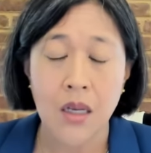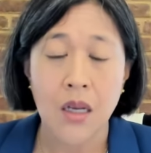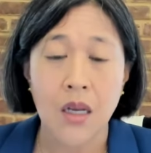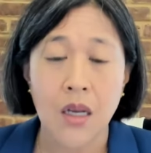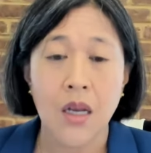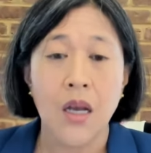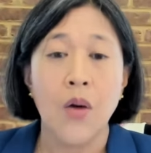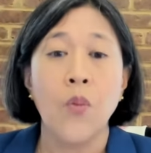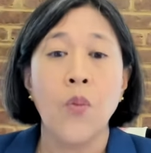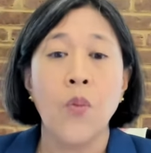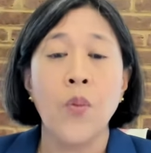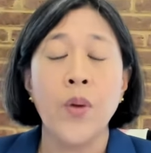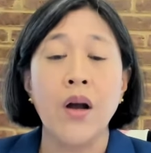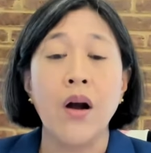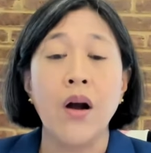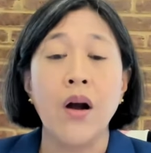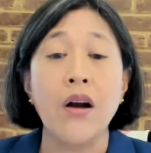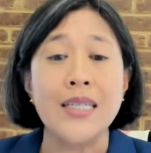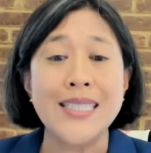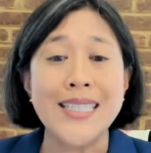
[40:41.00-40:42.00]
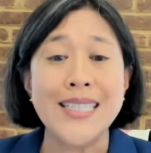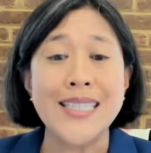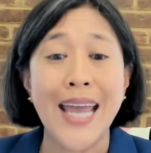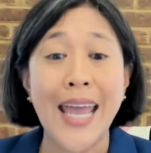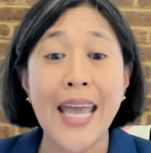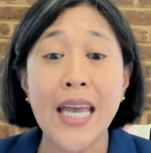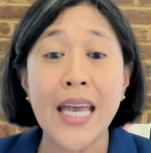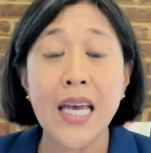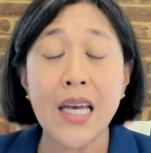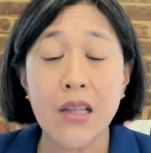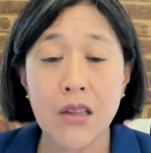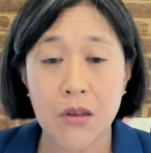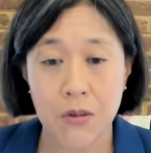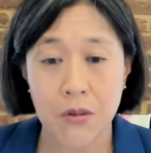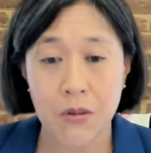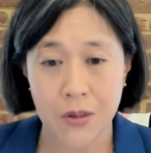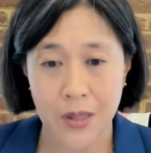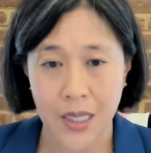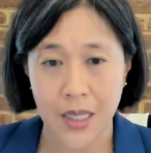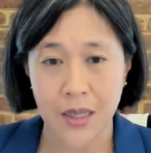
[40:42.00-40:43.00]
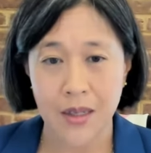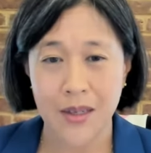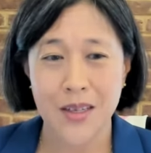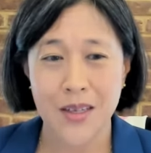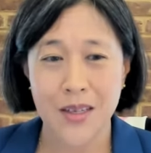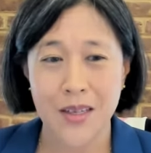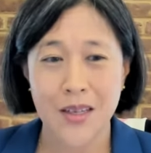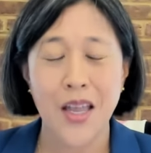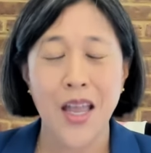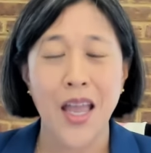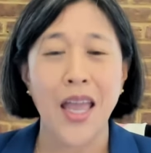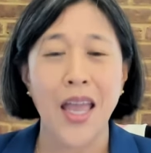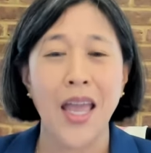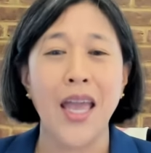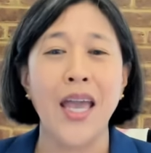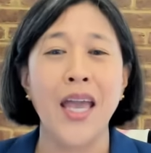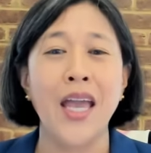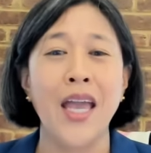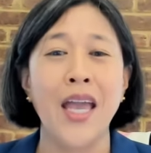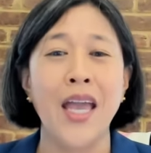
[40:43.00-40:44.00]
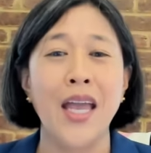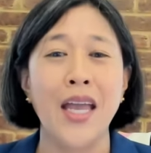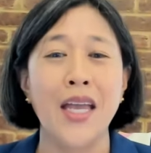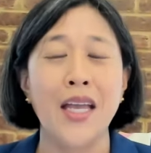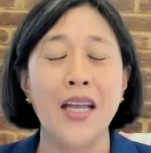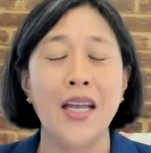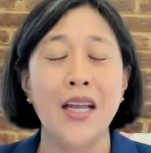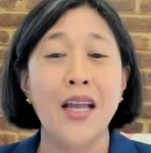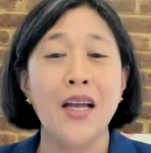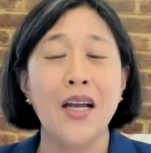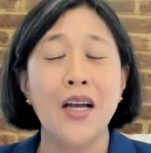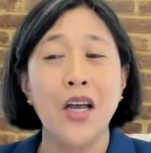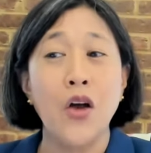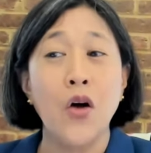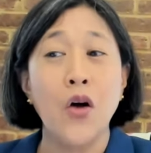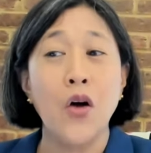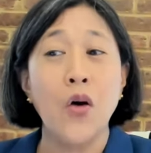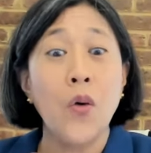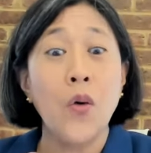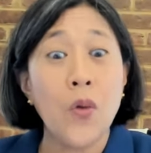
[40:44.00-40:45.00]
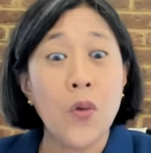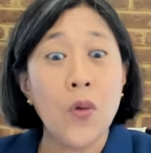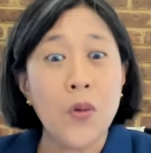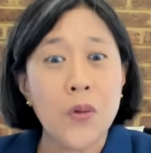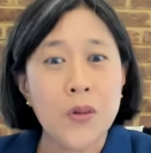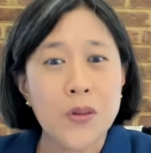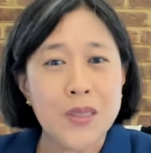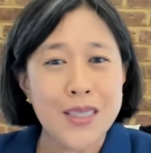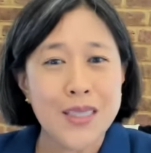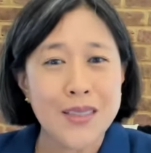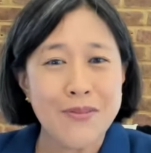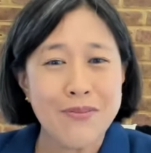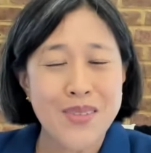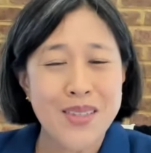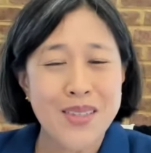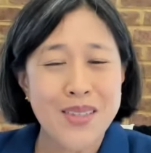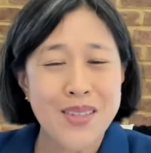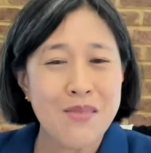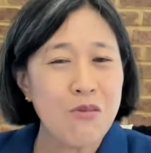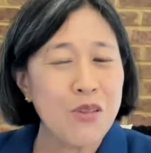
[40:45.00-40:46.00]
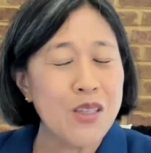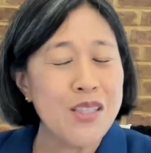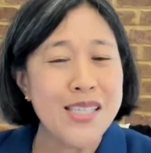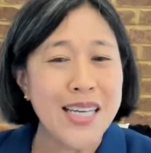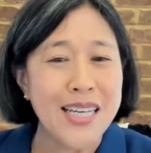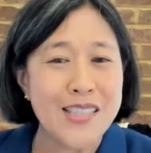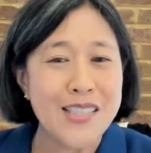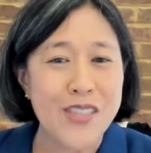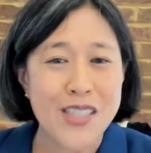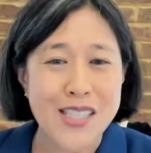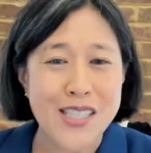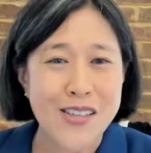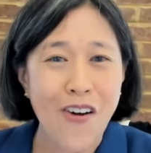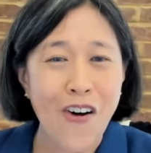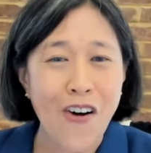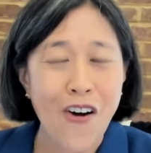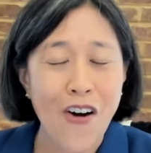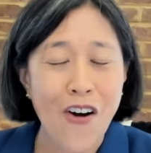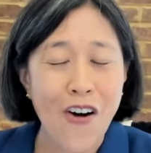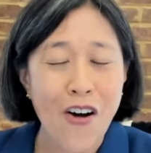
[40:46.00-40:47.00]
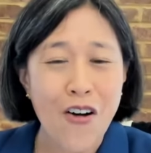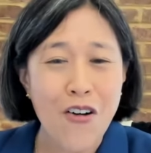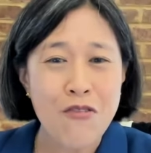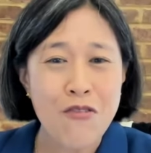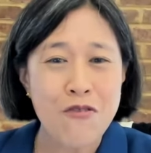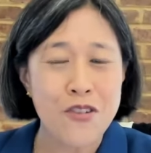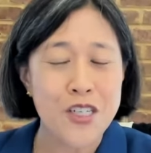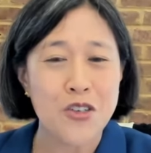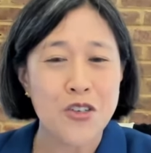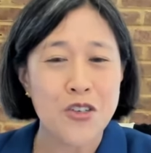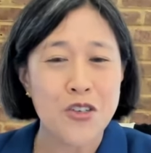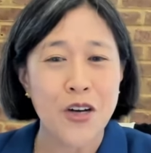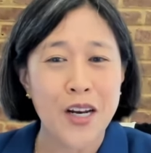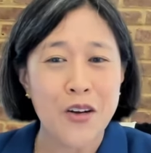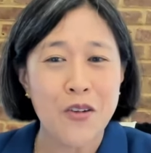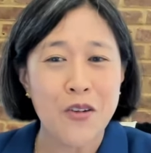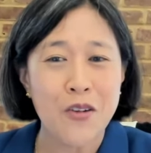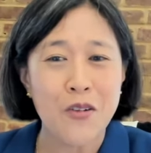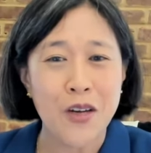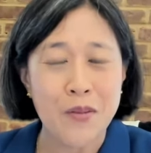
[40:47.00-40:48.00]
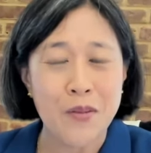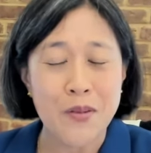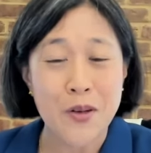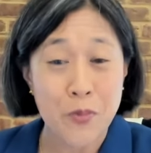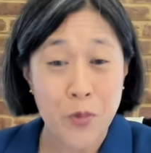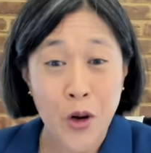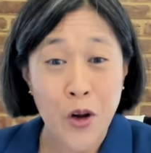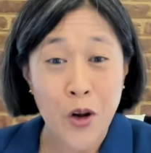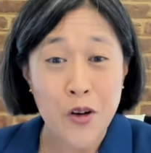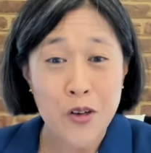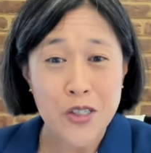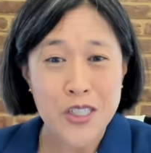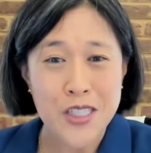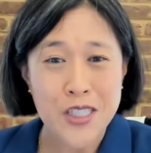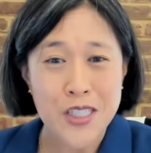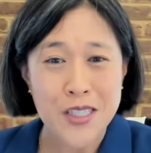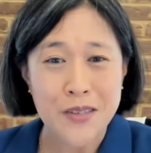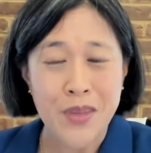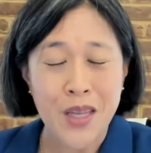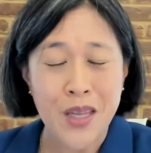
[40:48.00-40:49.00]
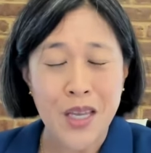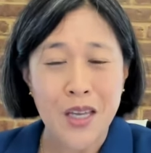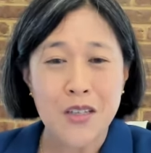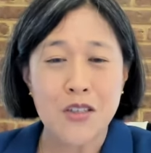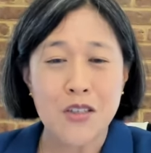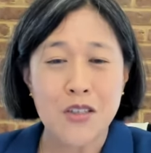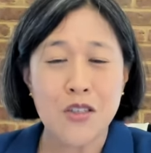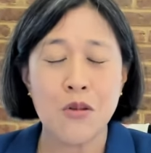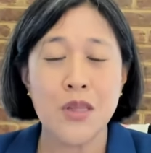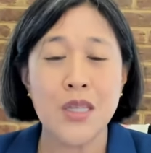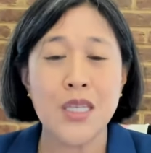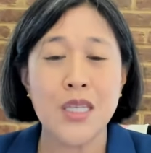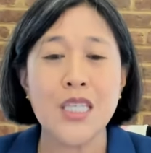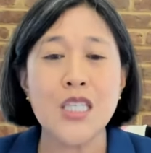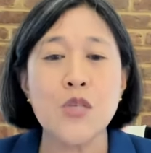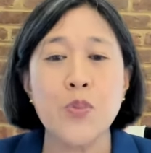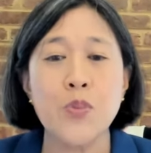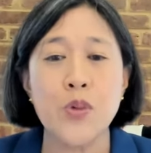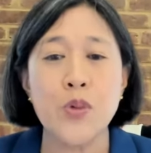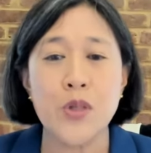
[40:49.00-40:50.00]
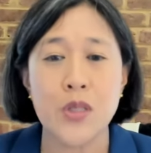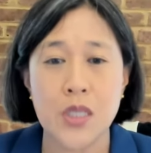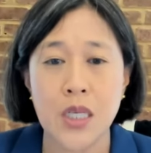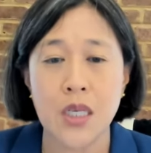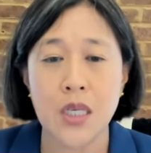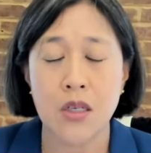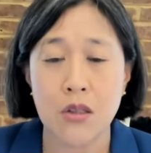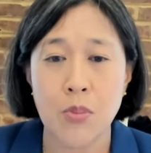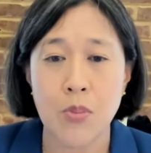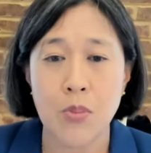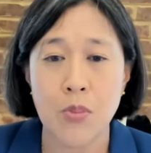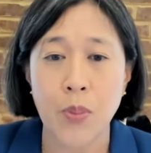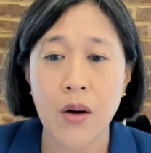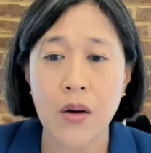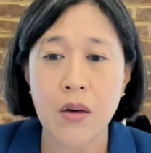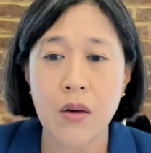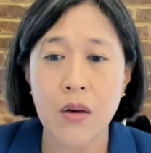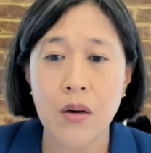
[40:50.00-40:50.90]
We are tailoring a old one size fits all free trade agreement approach to this particular partner